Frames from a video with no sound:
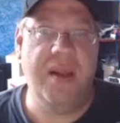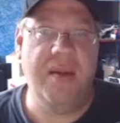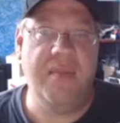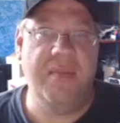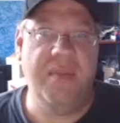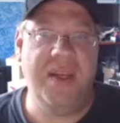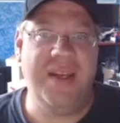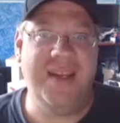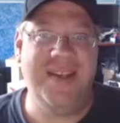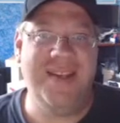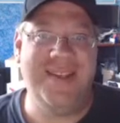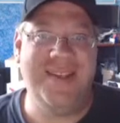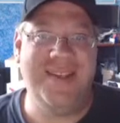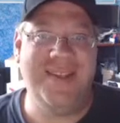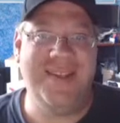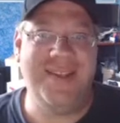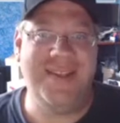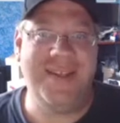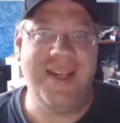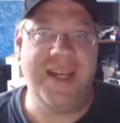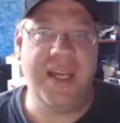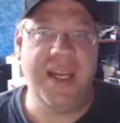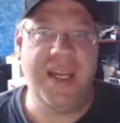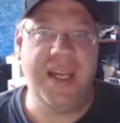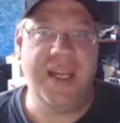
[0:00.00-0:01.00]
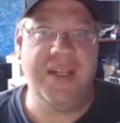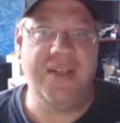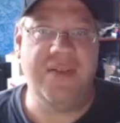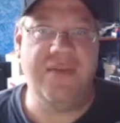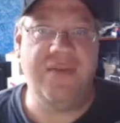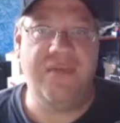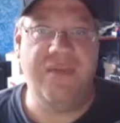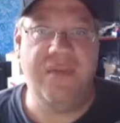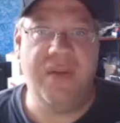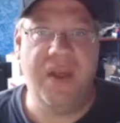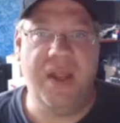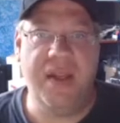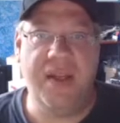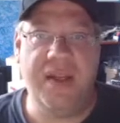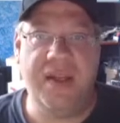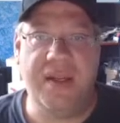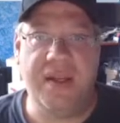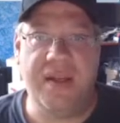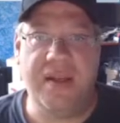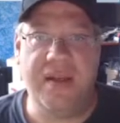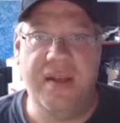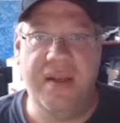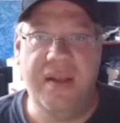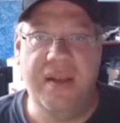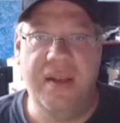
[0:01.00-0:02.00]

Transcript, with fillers: because the city gets funded